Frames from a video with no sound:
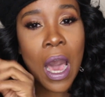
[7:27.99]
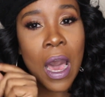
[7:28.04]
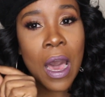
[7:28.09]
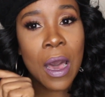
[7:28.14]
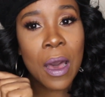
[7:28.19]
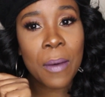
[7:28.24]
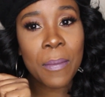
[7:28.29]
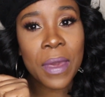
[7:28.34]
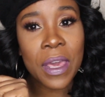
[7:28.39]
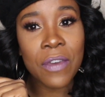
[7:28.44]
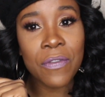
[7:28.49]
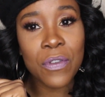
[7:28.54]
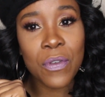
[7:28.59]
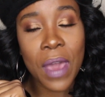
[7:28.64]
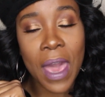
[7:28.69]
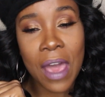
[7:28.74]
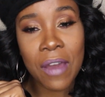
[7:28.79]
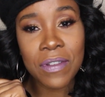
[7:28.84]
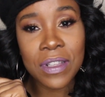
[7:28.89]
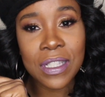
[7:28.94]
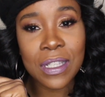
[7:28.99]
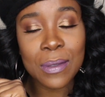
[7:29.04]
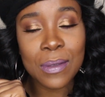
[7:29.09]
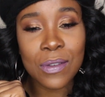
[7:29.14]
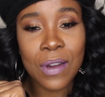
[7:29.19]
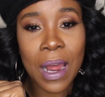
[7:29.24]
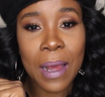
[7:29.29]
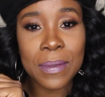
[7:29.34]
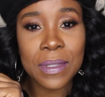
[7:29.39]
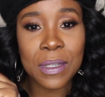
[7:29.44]
If you haven't
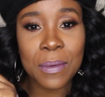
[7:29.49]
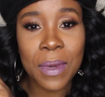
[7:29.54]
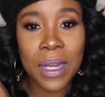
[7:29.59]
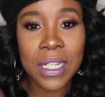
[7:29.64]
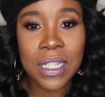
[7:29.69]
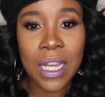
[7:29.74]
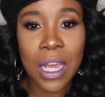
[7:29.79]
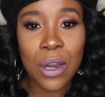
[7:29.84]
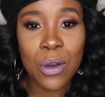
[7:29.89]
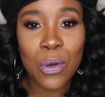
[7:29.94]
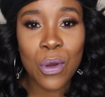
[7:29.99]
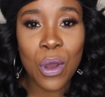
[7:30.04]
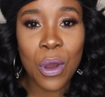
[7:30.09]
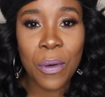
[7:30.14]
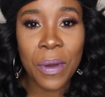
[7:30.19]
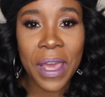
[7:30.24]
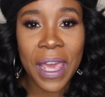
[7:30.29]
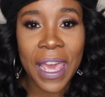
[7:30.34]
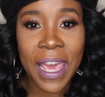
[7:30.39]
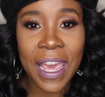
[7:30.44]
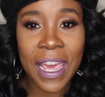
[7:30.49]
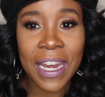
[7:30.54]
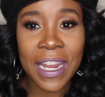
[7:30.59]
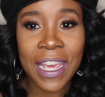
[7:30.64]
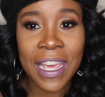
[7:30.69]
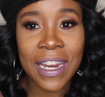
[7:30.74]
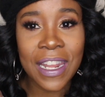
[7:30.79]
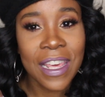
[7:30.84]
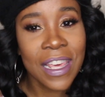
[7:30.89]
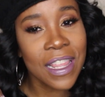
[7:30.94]
subscribed to my channel, go ahead
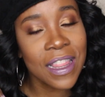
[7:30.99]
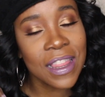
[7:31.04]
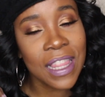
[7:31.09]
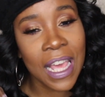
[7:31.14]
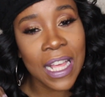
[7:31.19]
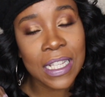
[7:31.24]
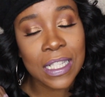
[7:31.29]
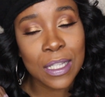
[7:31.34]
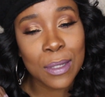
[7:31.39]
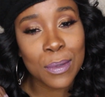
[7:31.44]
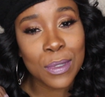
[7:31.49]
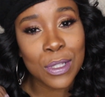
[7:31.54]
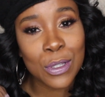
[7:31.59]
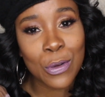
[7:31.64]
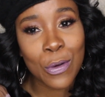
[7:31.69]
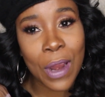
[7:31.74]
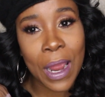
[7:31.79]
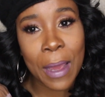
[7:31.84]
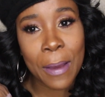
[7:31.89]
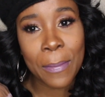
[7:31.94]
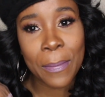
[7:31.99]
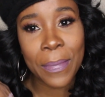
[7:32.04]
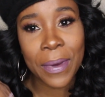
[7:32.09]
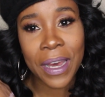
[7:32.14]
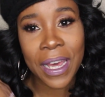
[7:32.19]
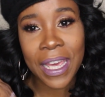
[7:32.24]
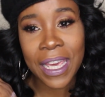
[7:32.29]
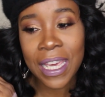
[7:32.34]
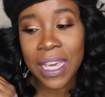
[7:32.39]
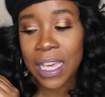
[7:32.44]
and hit that subscribe
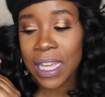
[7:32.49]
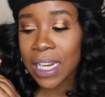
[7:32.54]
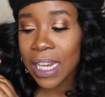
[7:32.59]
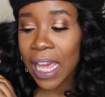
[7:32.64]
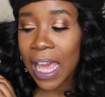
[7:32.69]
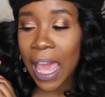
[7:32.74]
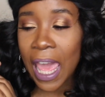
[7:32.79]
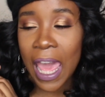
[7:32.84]
button.